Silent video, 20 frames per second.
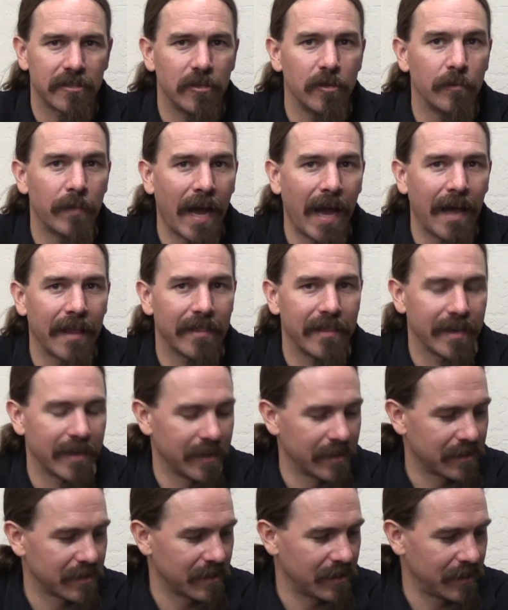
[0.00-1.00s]
too bad
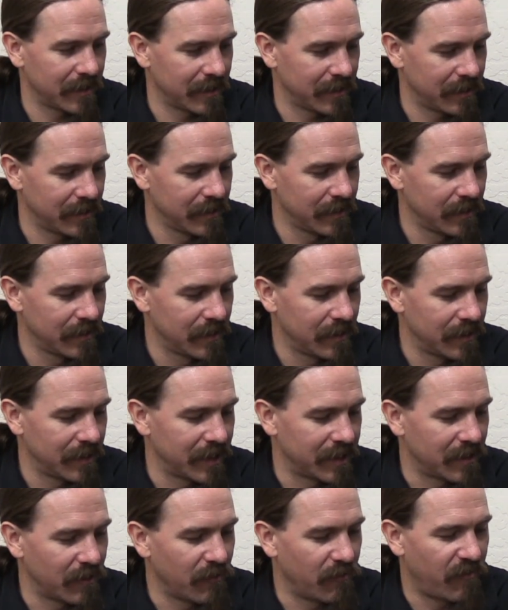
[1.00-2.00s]
that uh,
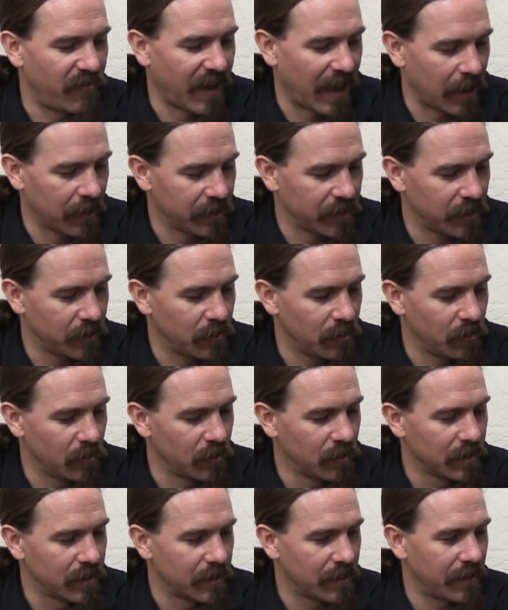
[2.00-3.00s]
that the
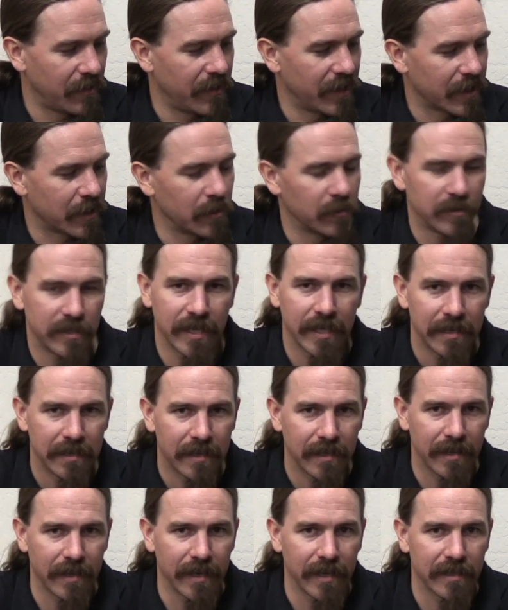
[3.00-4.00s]
value that goes
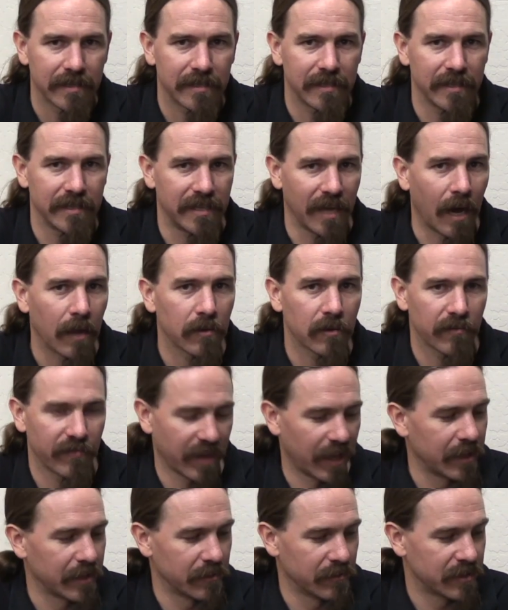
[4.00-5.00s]
into this, the dollar
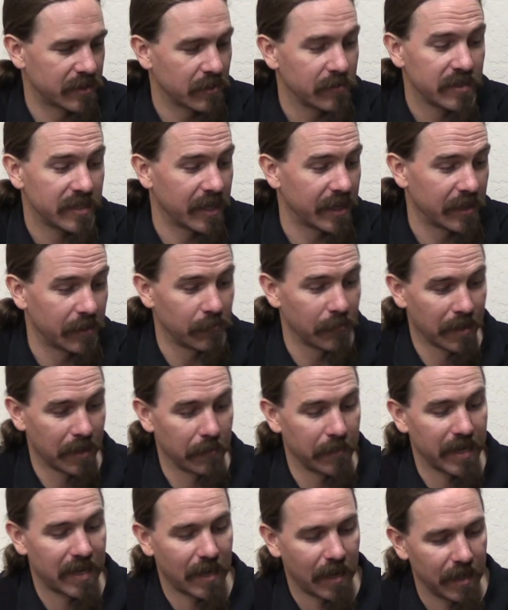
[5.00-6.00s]
value associated with
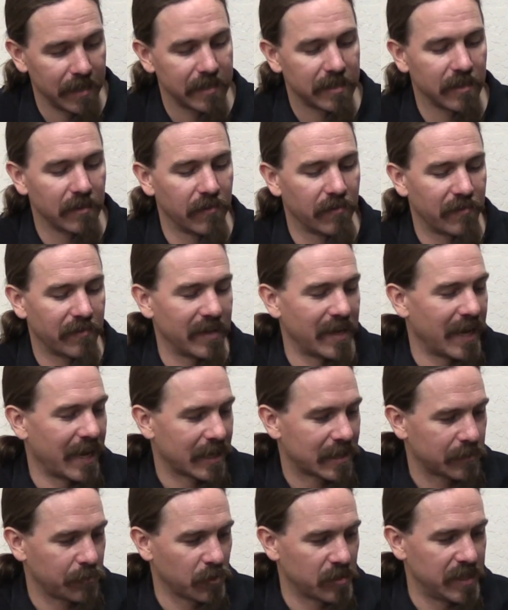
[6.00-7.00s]
it, because of the
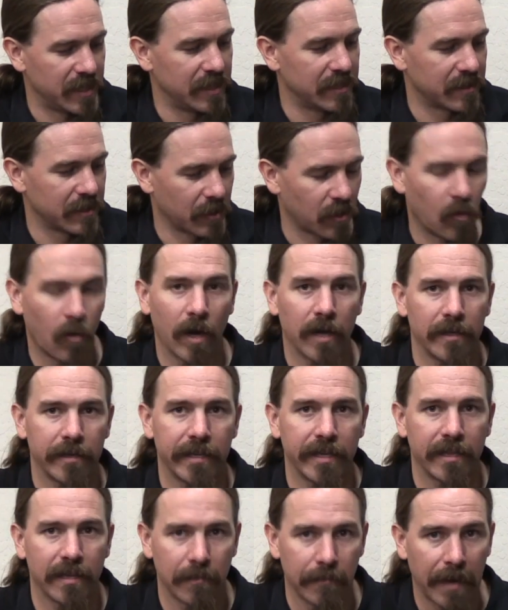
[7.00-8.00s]
expertise and the
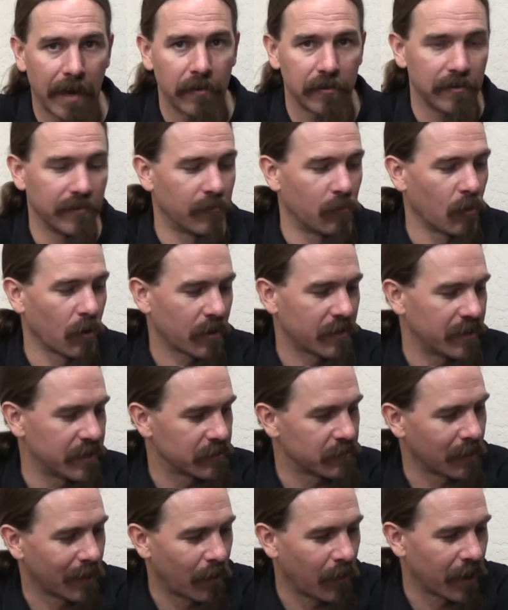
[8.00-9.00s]
quality and the amount of work
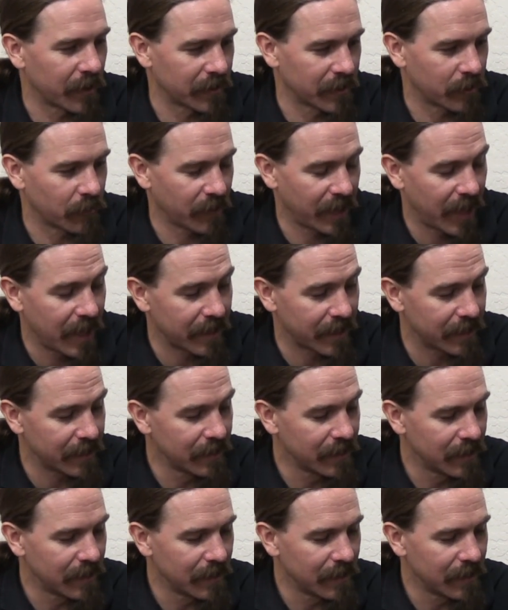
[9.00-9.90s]
that's required to create it,